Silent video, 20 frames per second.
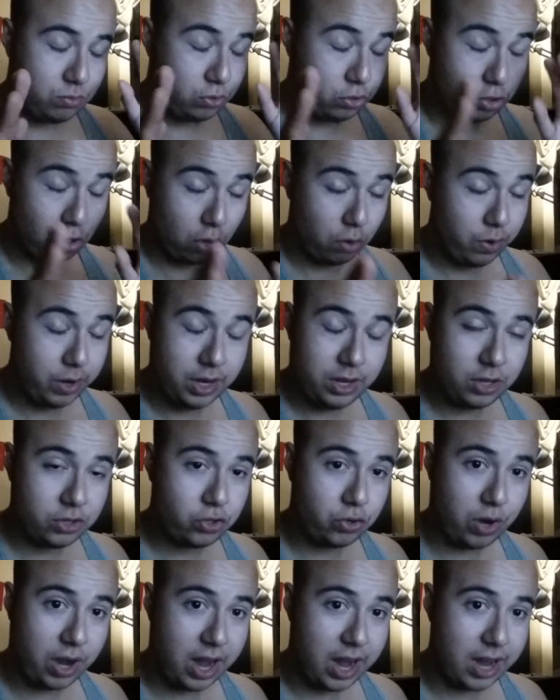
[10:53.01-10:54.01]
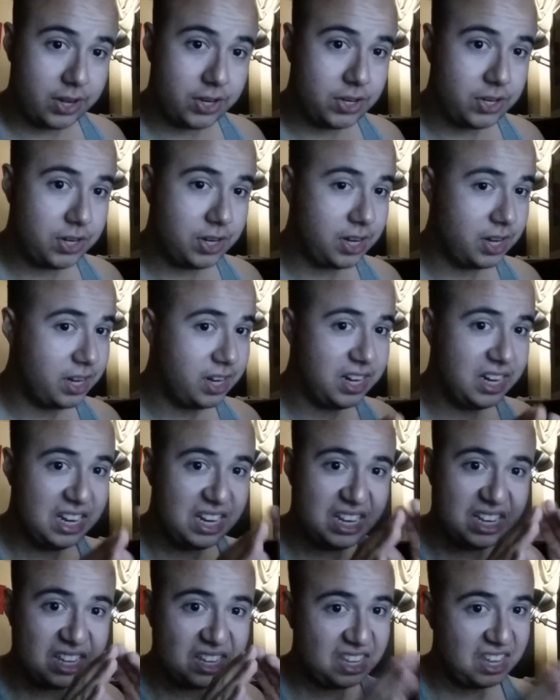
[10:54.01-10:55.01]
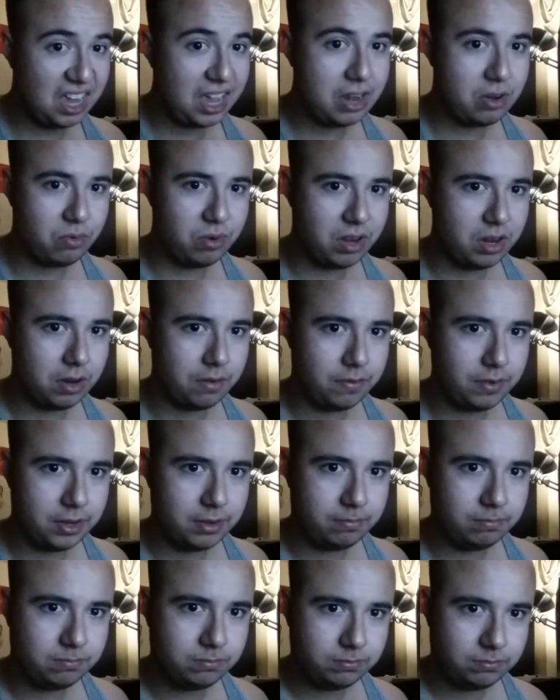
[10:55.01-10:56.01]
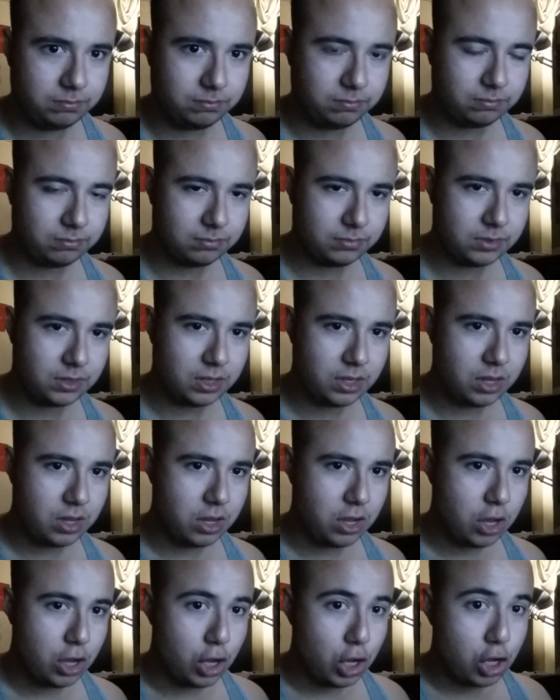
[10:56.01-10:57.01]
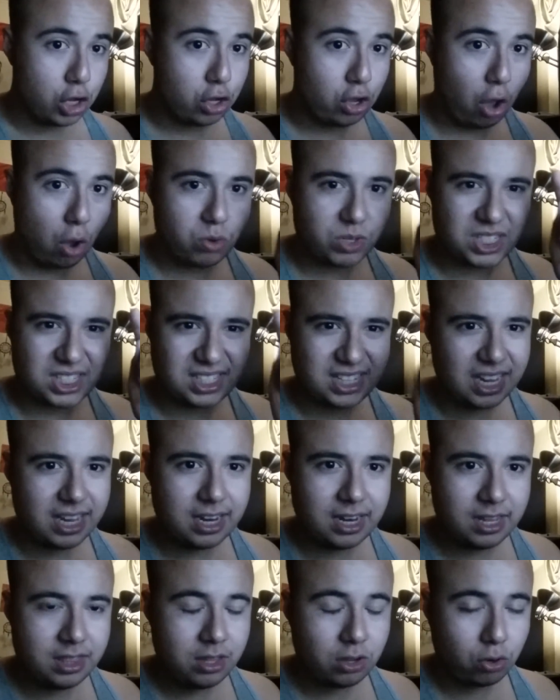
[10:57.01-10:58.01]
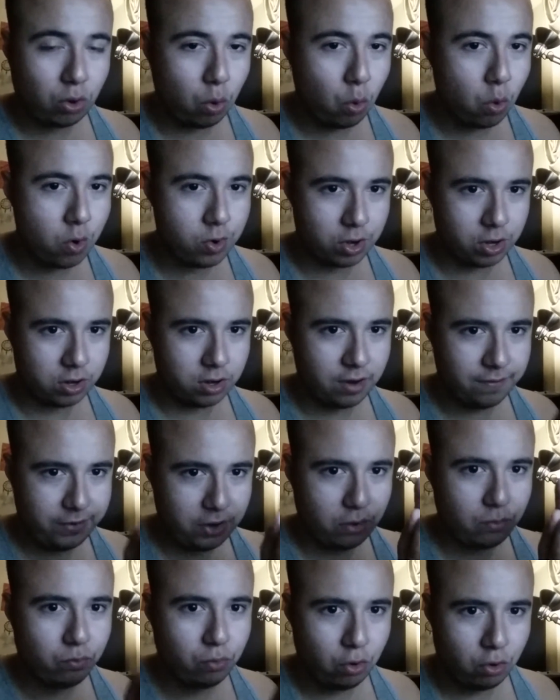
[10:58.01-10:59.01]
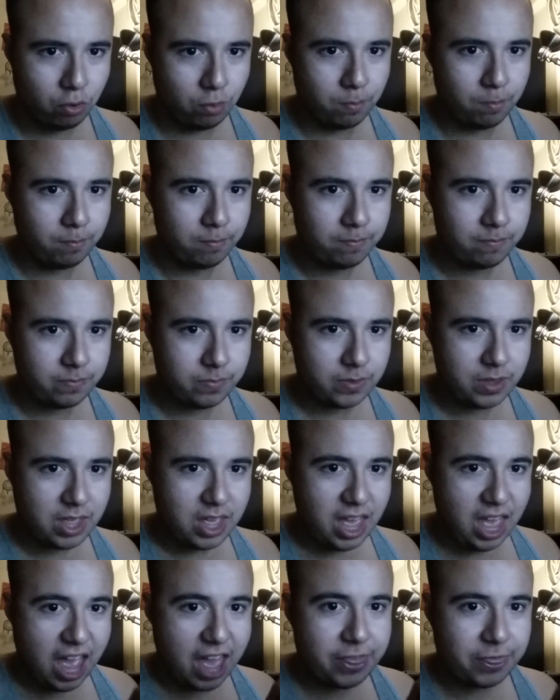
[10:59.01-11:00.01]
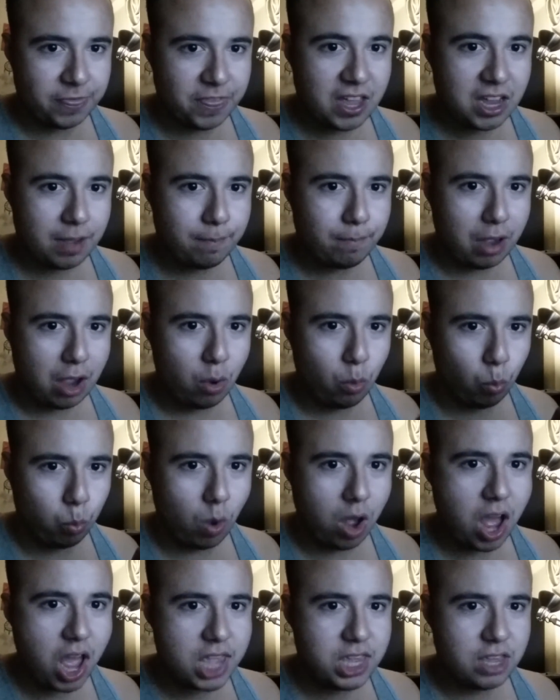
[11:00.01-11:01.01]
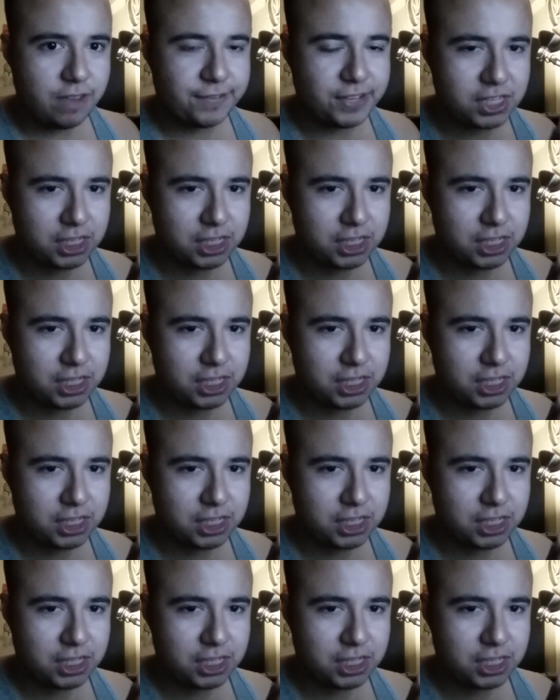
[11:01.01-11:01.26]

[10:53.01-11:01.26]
Throw it in the trash. Get rid of it. Go sit in the corner of your room and think about why you've